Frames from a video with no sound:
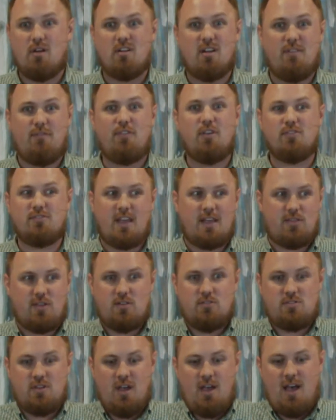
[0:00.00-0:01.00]
And it feels like
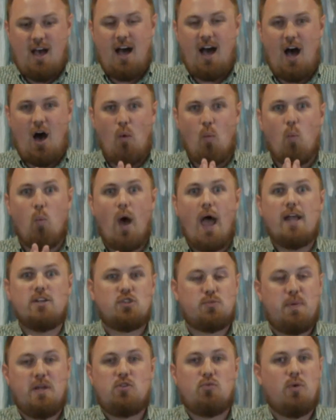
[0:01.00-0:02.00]
there's a
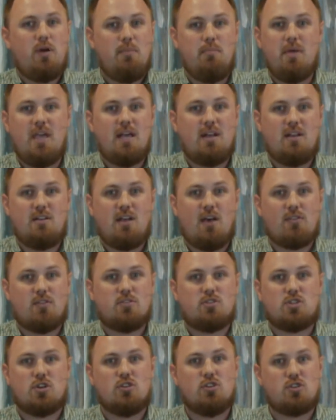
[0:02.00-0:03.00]
wedge between me and another
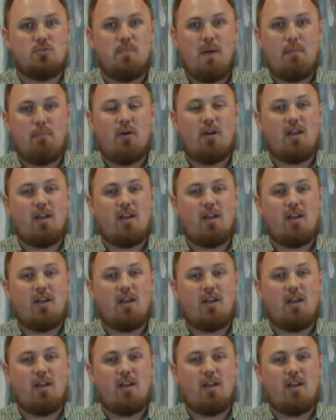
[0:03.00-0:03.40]
church member.